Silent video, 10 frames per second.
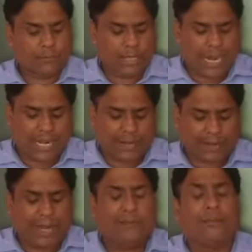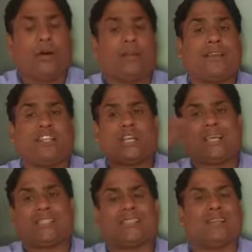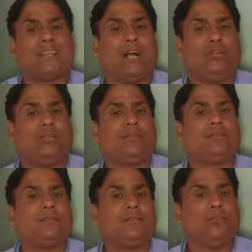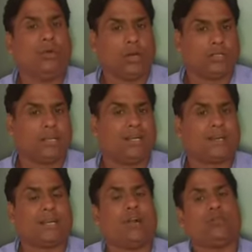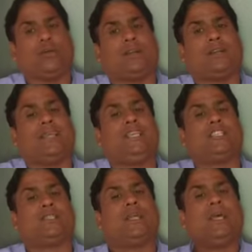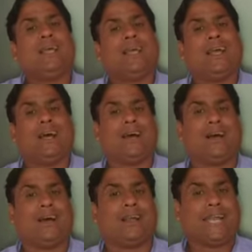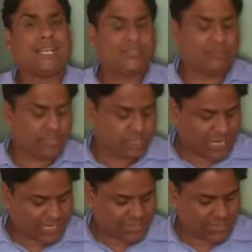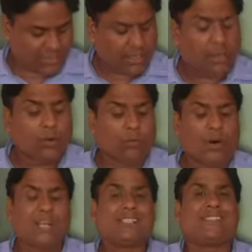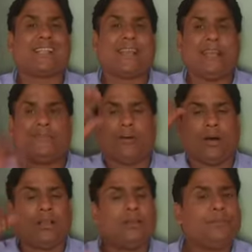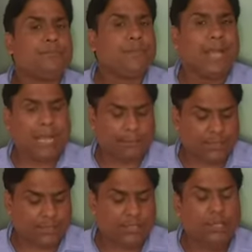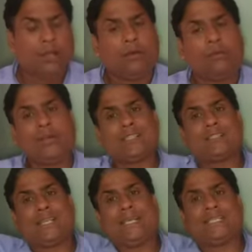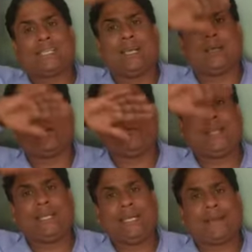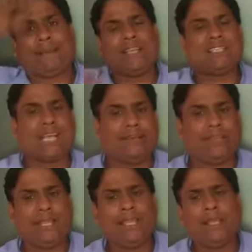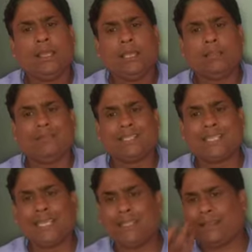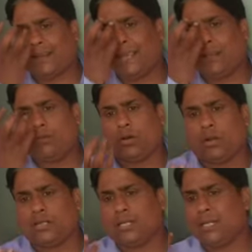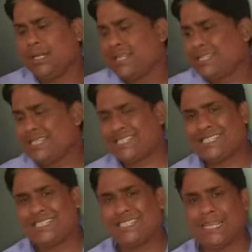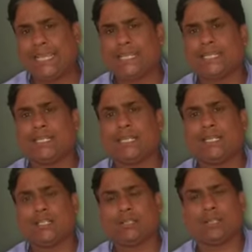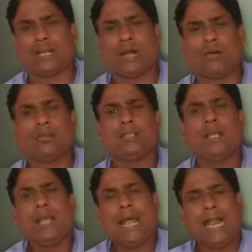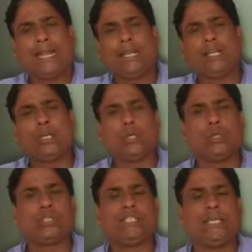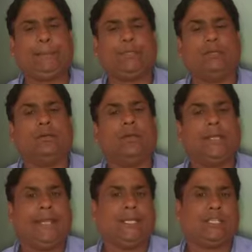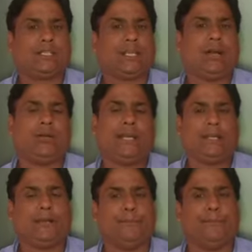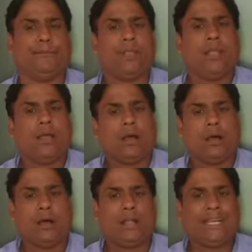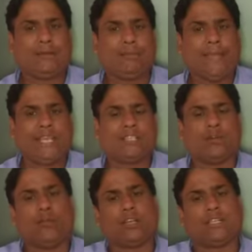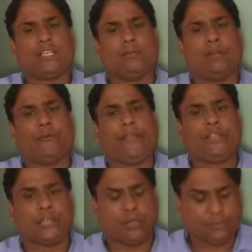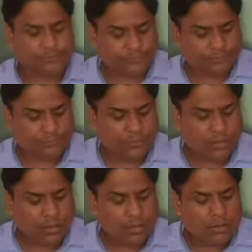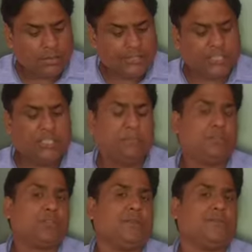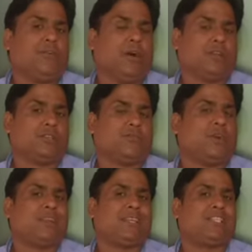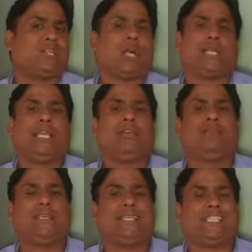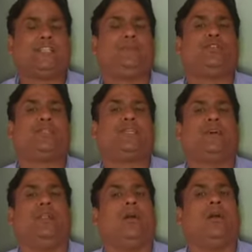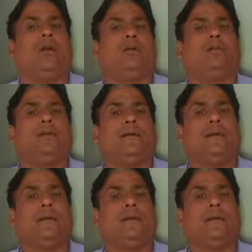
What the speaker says: And rainfall recharges the groundwater, and the groundwater gets recharged once the rainfall happens. When it rains heavily, you will see the rainwater sinks into the ground and it goes deeper into the ground. It makes the water table richer. Distribution of water. Water is not equally distributed along